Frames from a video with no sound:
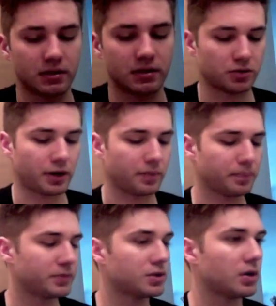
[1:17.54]
Extreme.
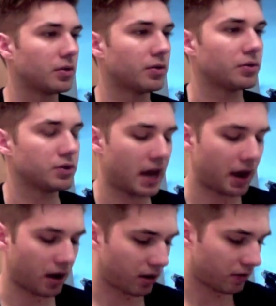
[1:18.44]
So those
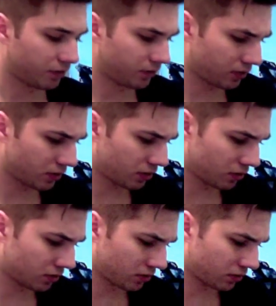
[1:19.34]
have
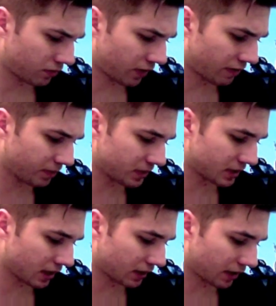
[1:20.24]

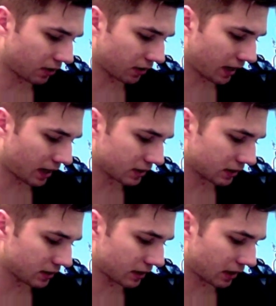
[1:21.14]
5% glycolic
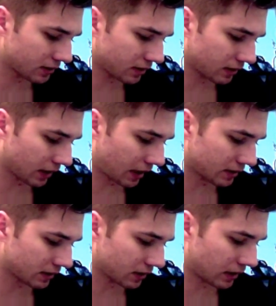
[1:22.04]
acid, salicylic
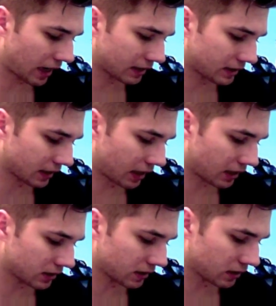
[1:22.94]
acid, lactic
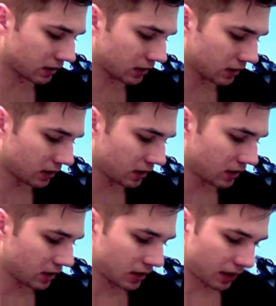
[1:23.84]
acid,
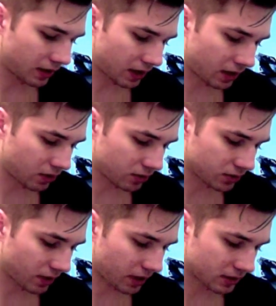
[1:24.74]
and then it
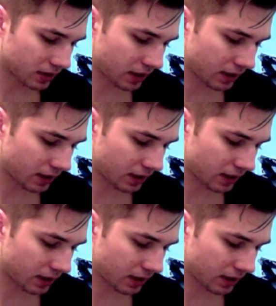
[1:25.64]
also has